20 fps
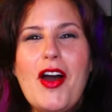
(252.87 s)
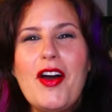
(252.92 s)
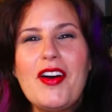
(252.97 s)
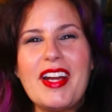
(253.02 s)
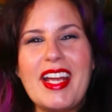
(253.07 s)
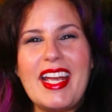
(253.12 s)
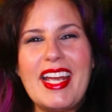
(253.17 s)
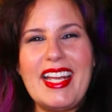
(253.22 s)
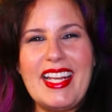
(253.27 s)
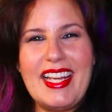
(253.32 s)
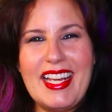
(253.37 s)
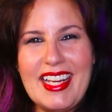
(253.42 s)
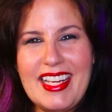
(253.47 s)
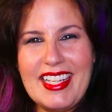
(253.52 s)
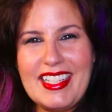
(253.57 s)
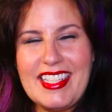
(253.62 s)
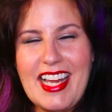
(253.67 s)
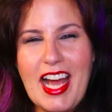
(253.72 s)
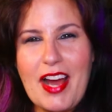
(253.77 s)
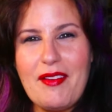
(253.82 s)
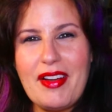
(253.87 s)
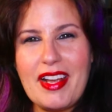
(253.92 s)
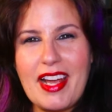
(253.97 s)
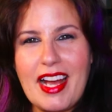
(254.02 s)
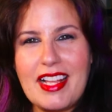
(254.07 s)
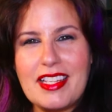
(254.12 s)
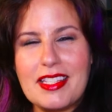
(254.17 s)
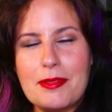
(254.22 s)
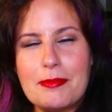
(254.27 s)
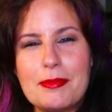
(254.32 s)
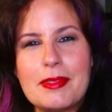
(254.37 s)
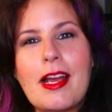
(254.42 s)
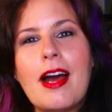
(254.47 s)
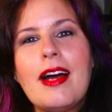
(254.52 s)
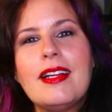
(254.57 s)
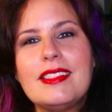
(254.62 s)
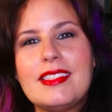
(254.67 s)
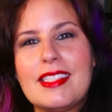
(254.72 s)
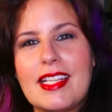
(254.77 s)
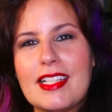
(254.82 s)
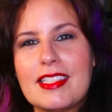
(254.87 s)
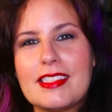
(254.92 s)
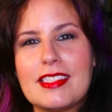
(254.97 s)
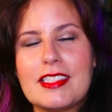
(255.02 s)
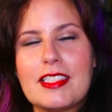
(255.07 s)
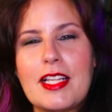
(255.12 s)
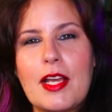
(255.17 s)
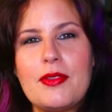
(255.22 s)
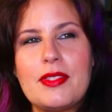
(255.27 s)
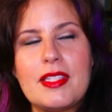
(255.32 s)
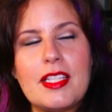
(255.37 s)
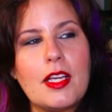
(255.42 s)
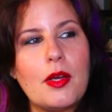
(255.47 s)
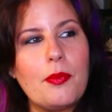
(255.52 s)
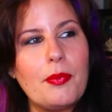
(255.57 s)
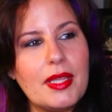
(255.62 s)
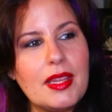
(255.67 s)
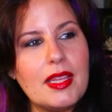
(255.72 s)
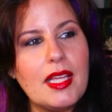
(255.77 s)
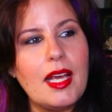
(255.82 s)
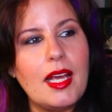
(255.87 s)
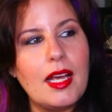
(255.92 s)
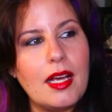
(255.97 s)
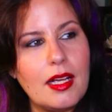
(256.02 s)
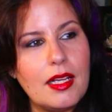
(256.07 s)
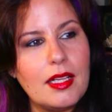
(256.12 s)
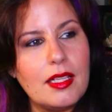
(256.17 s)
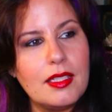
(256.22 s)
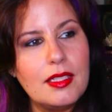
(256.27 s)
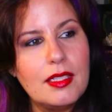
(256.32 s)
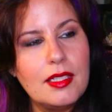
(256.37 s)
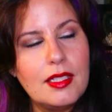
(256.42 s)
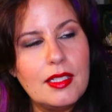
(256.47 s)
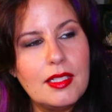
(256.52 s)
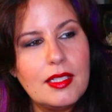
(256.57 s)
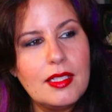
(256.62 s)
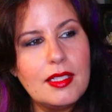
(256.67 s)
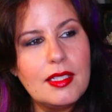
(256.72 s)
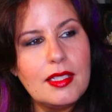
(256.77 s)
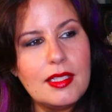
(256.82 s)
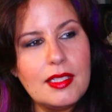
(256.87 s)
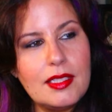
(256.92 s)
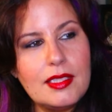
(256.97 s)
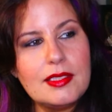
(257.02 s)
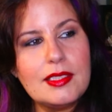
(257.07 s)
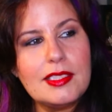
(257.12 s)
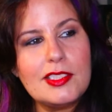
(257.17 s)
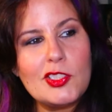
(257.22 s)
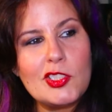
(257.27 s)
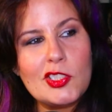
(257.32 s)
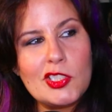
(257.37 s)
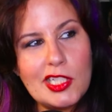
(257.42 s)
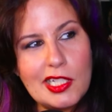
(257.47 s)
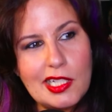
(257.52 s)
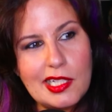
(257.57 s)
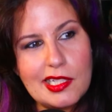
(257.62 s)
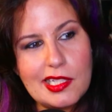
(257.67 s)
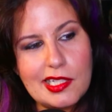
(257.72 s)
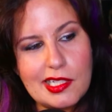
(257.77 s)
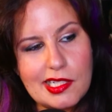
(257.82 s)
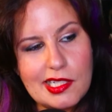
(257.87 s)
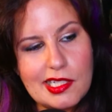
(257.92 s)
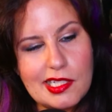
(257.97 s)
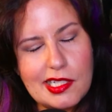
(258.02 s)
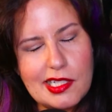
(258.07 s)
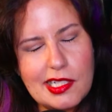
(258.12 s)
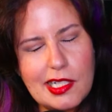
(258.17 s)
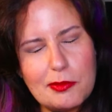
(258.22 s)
Okay, now I got some context, because I was thinking, what the hell is a shocker?